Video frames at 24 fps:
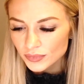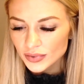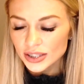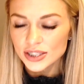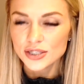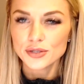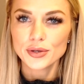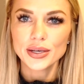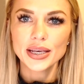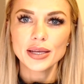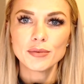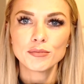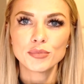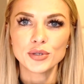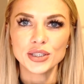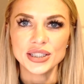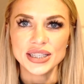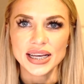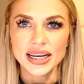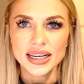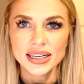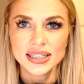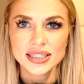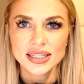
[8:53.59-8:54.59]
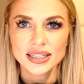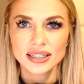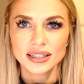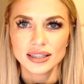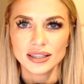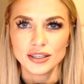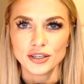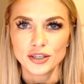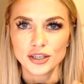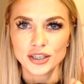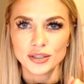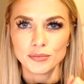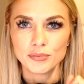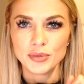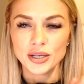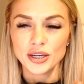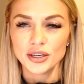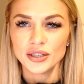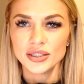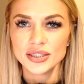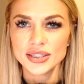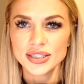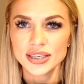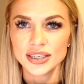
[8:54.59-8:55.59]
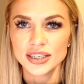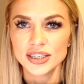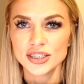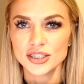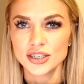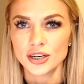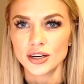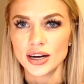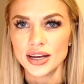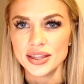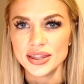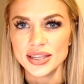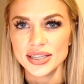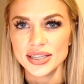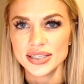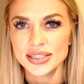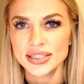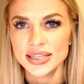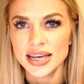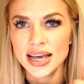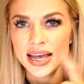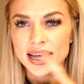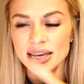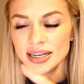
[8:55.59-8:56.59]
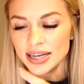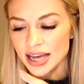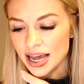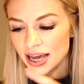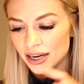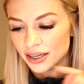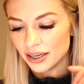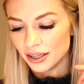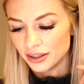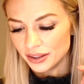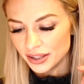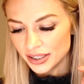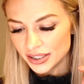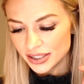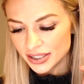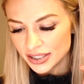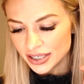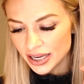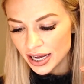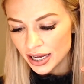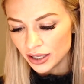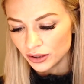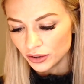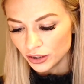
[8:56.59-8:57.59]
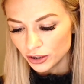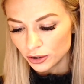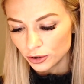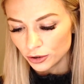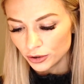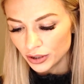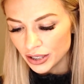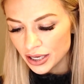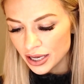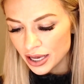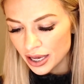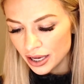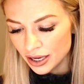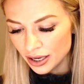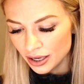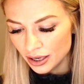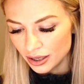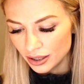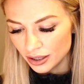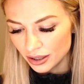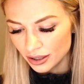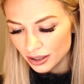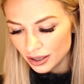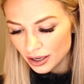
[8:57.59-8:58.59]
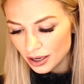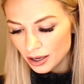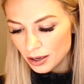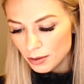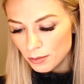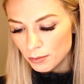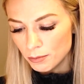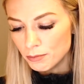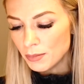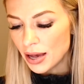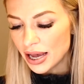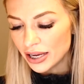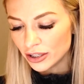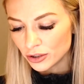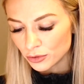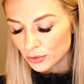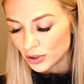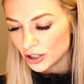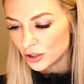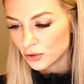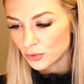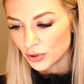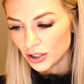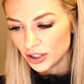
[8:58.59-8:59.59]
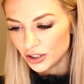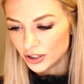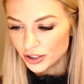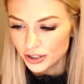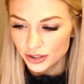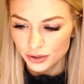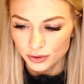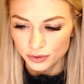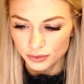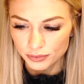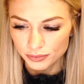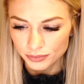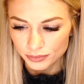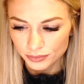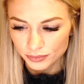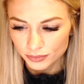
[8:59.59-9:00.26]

So it can predict your period's gonna start on this day and end on this day, literally in May 2022.